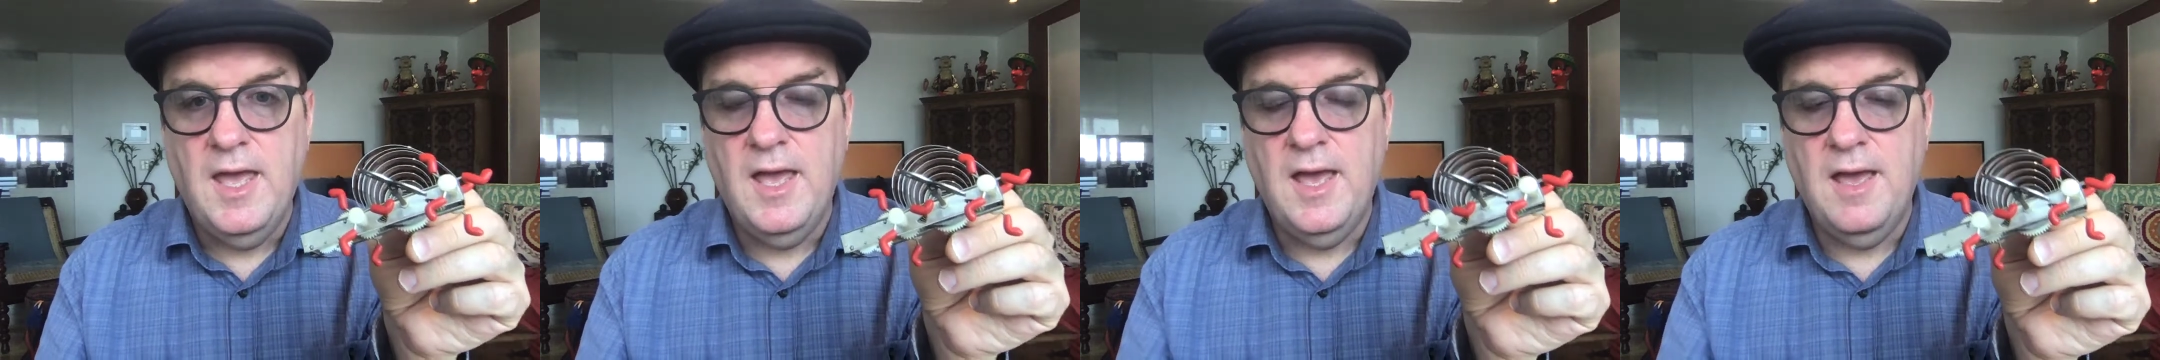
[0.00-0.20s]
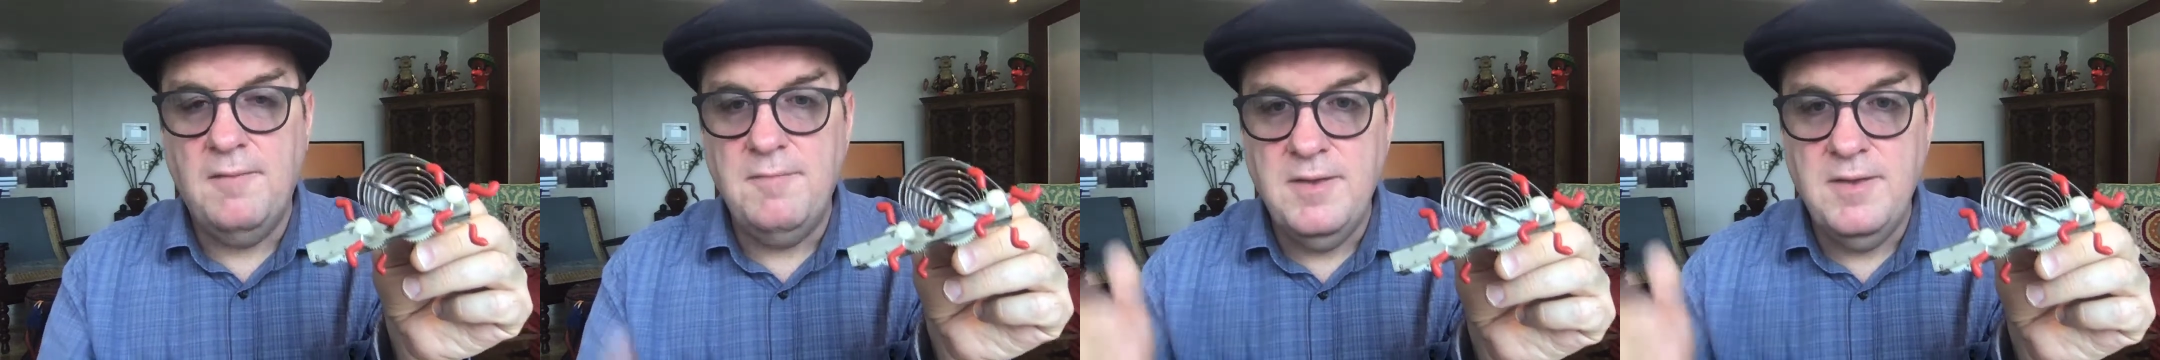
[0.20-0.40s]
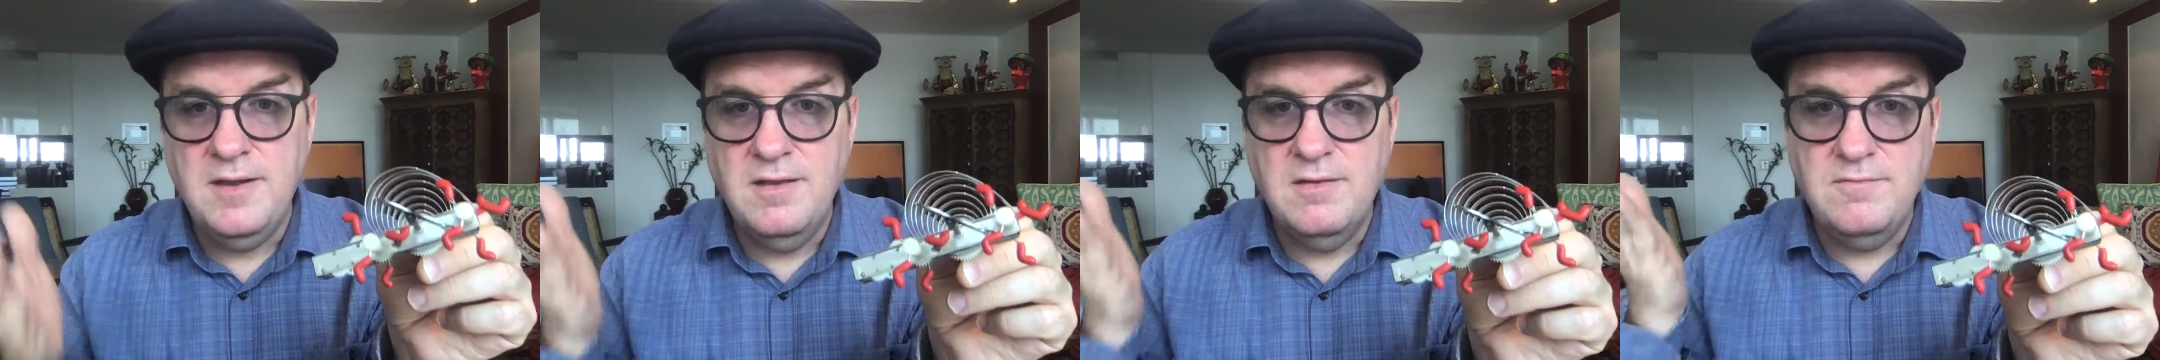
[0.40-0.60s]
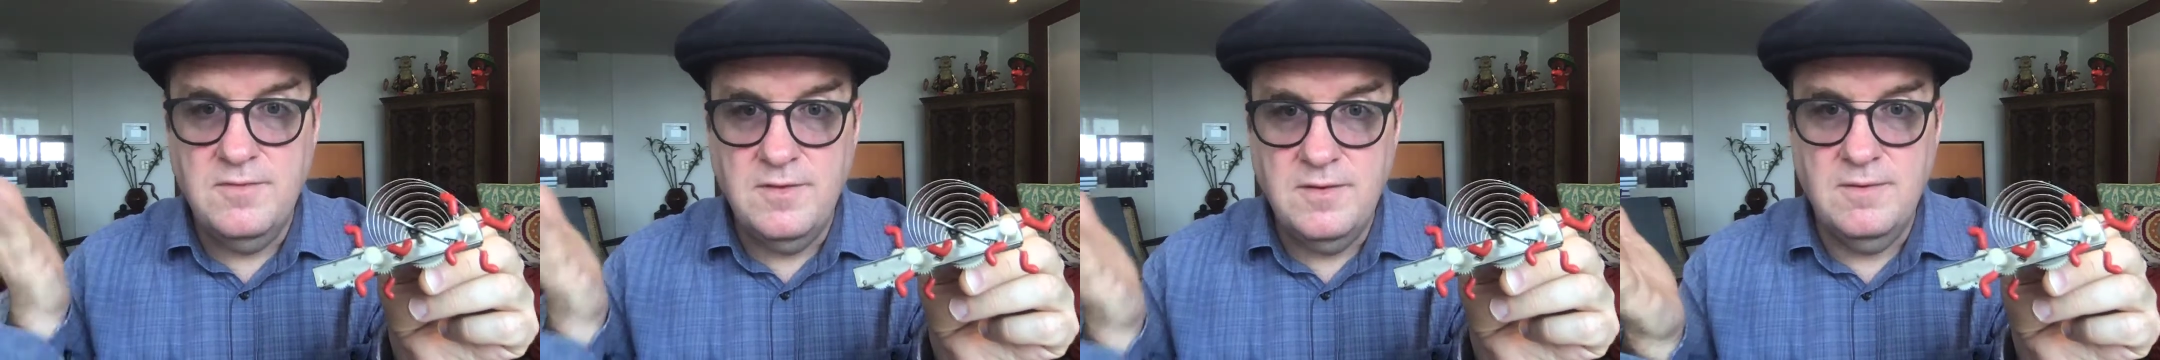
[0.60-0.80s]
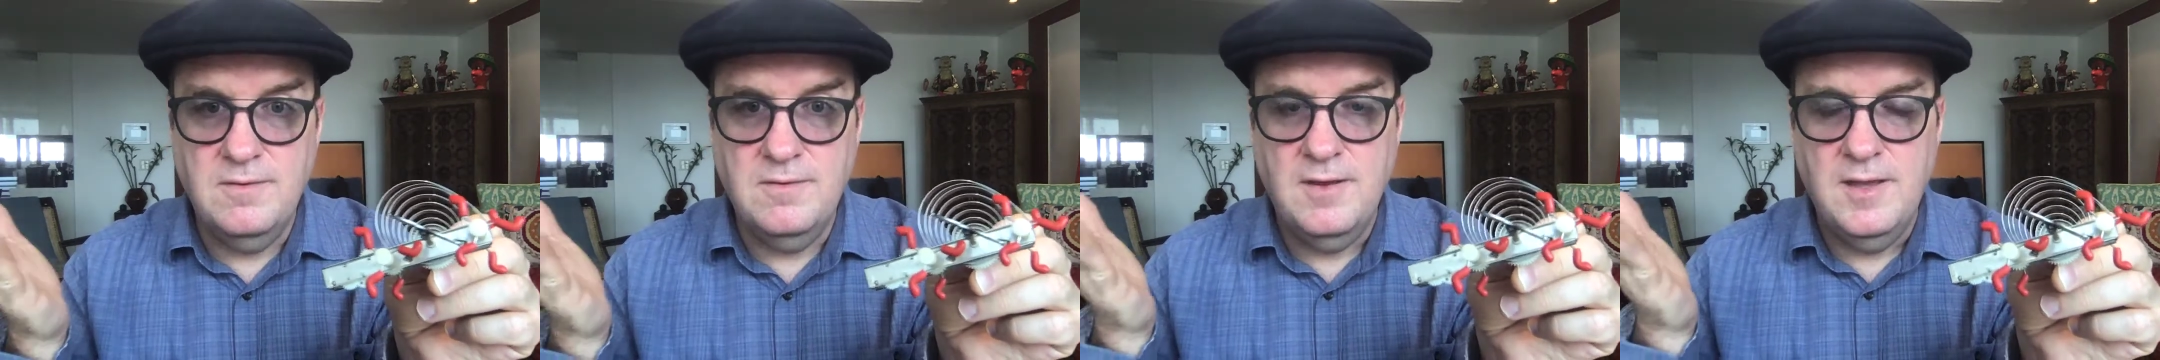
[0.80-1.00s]
How many of
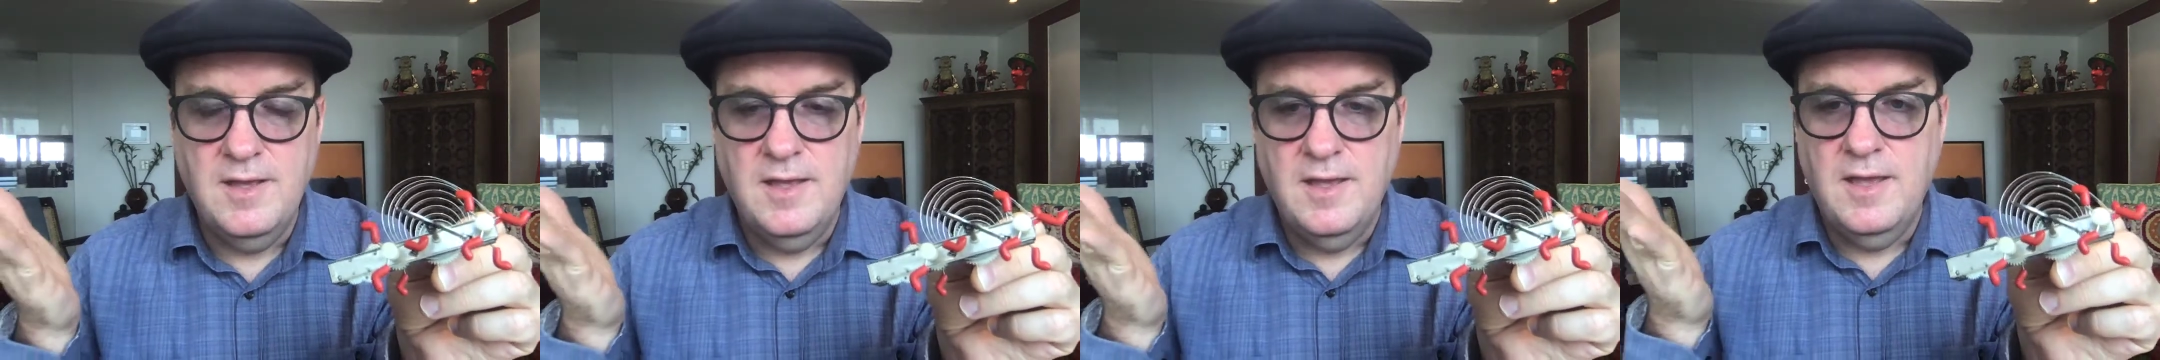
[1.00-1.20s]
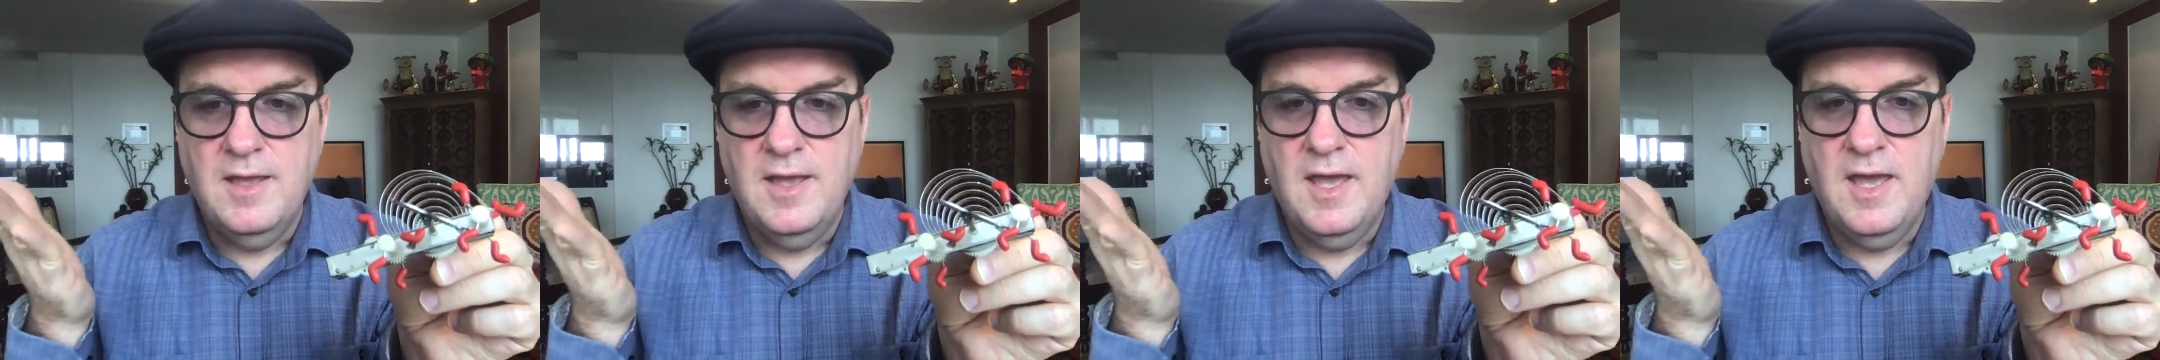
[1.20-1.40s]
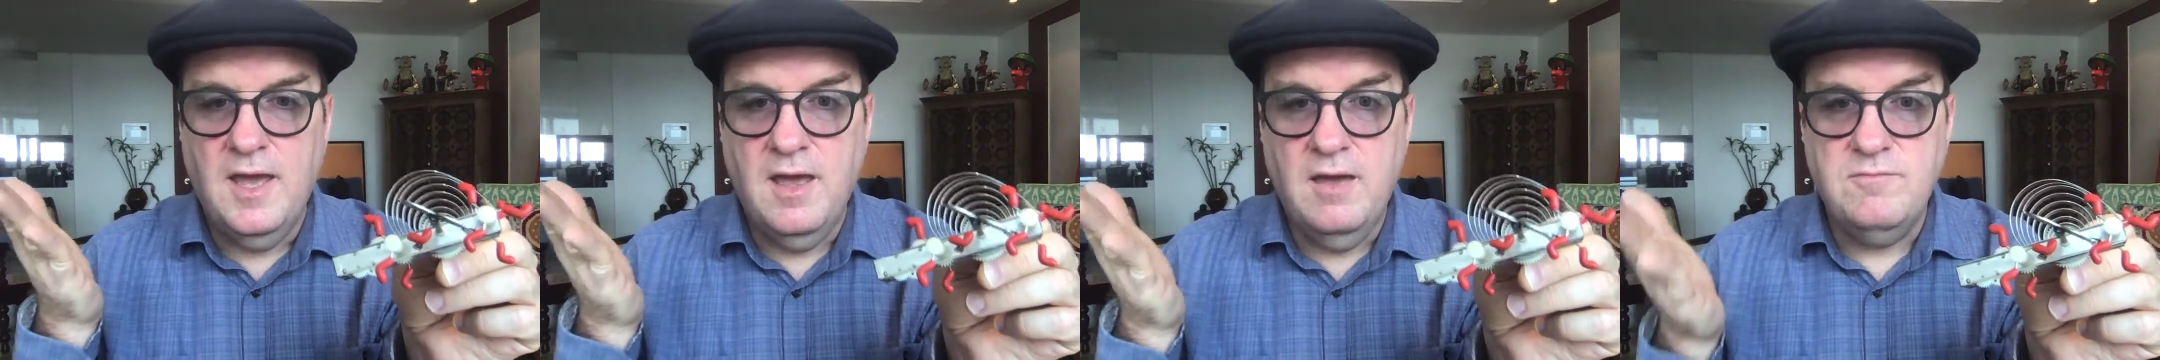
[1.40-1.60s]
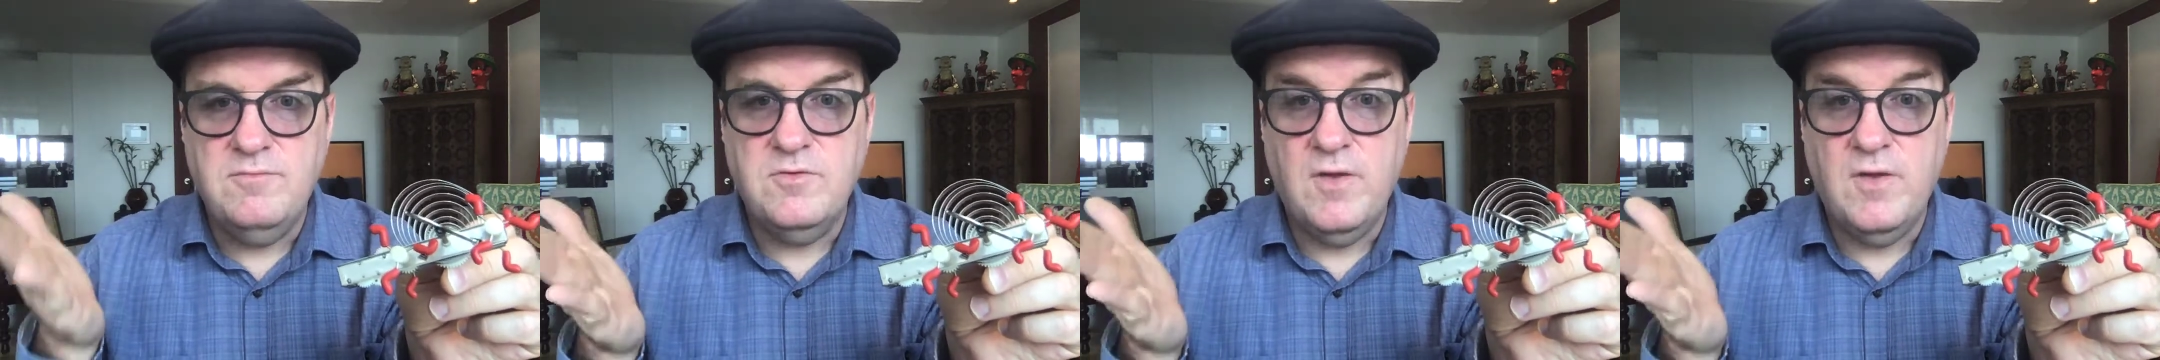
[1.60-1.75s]
you have